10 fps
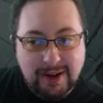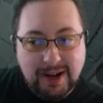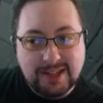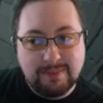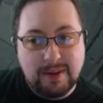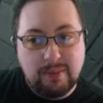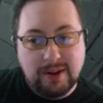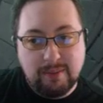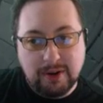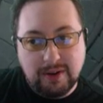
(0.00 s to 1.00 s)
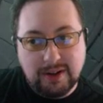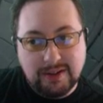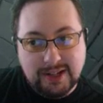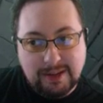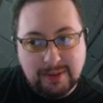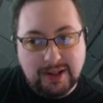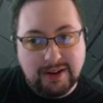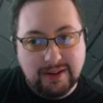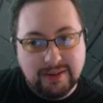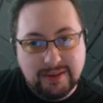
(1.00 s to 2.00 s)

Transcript: I guess he maybe wanted more green on the table, I don't know.